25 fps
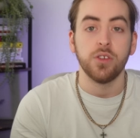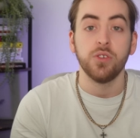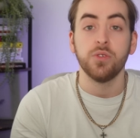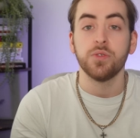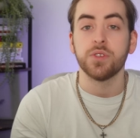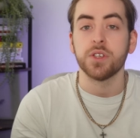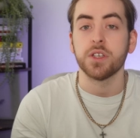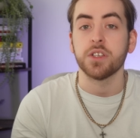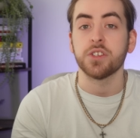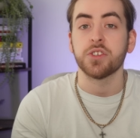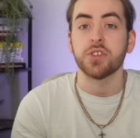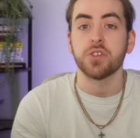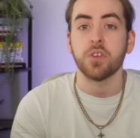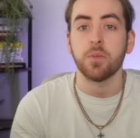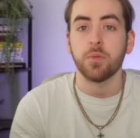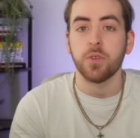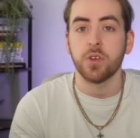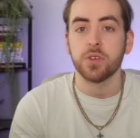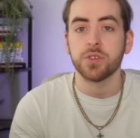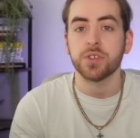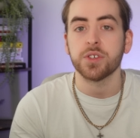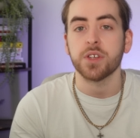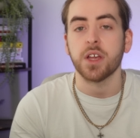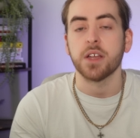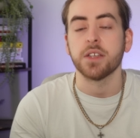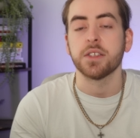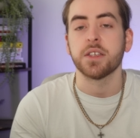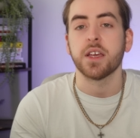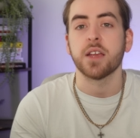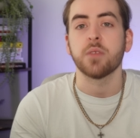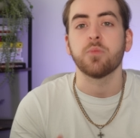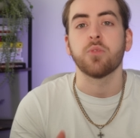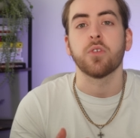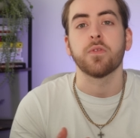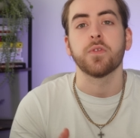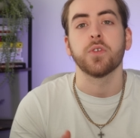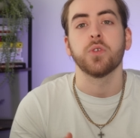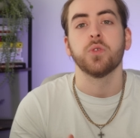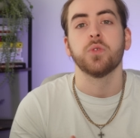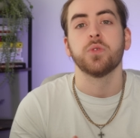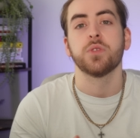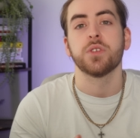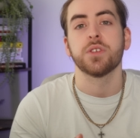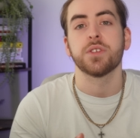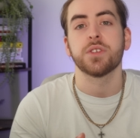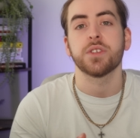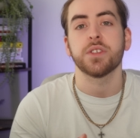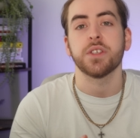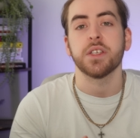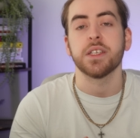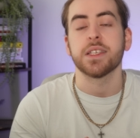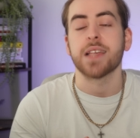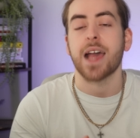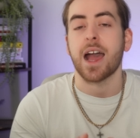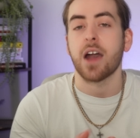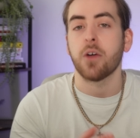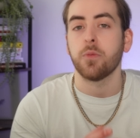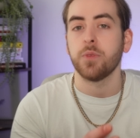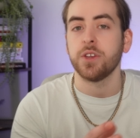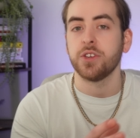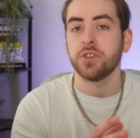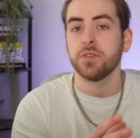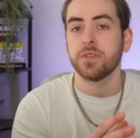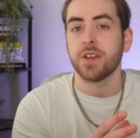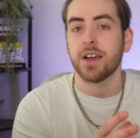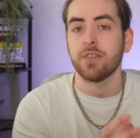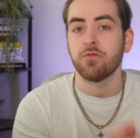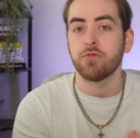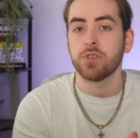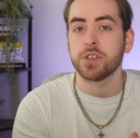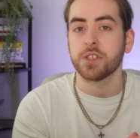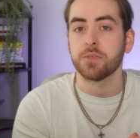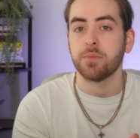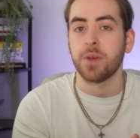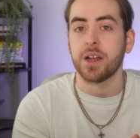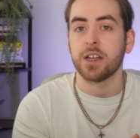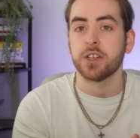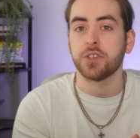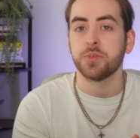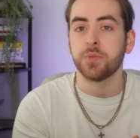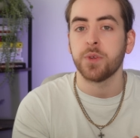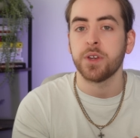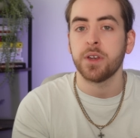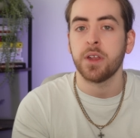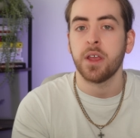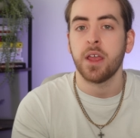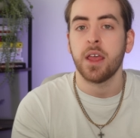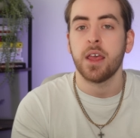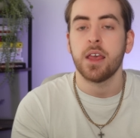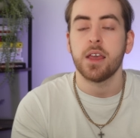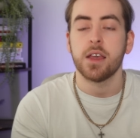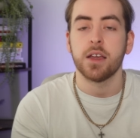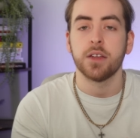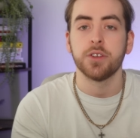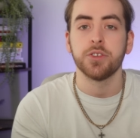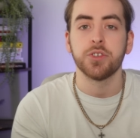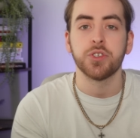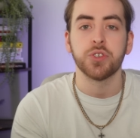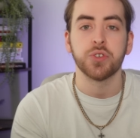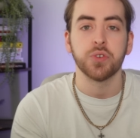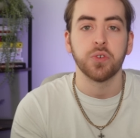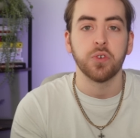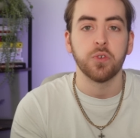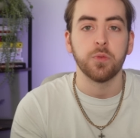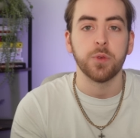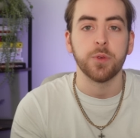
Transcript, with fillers: Using stop loss and take profit orders is how we do that risk management and ensure